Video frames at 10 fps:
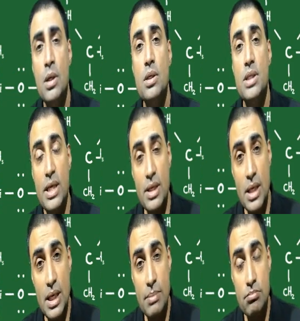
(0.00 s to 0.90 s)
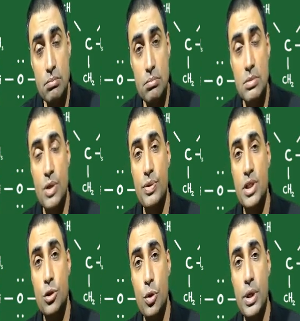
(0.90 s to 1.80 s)
Then there was a
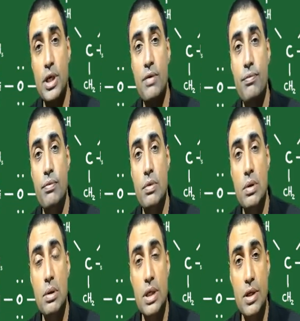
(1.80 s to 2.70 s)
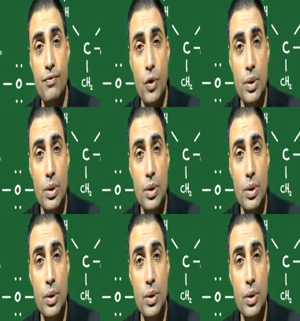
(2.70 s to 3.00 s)
student of Rutherford,